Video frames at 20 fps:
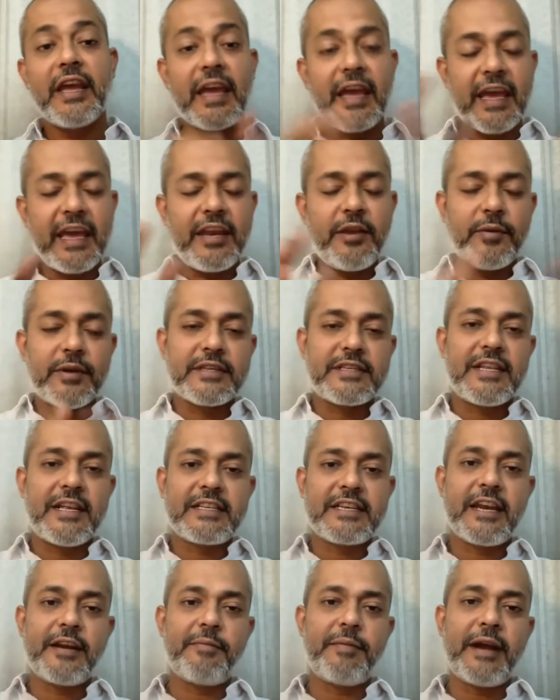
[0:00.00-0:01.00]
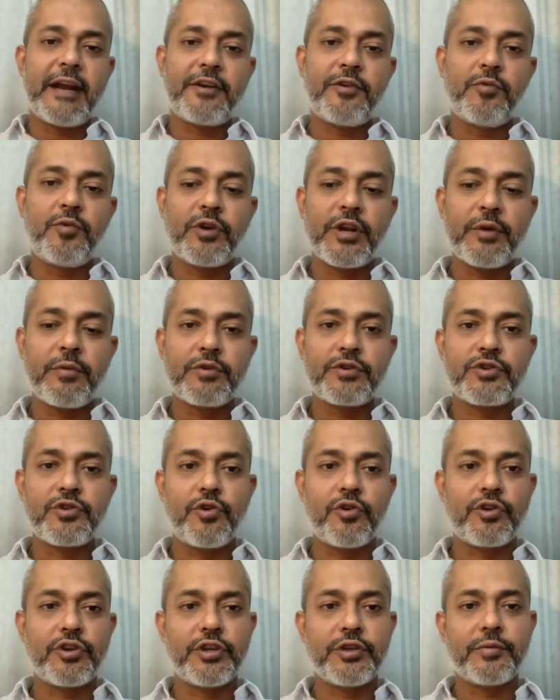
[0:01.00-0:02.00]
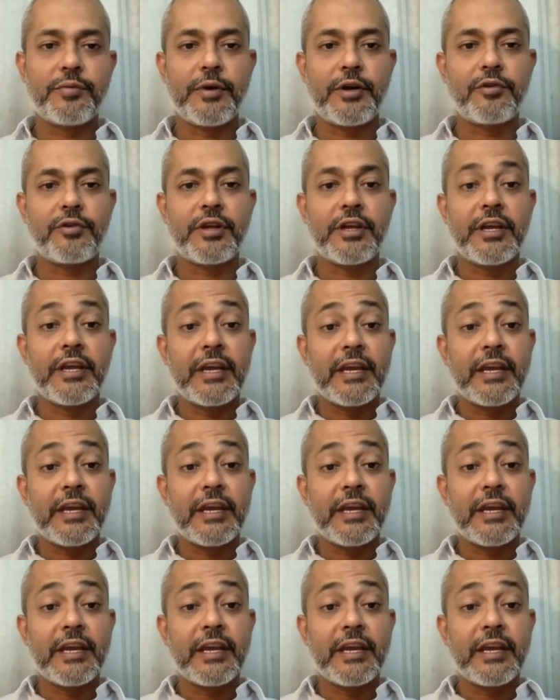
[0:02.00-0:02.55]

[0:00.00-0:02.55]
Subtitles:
Anyways, let's get back to what I was talking about.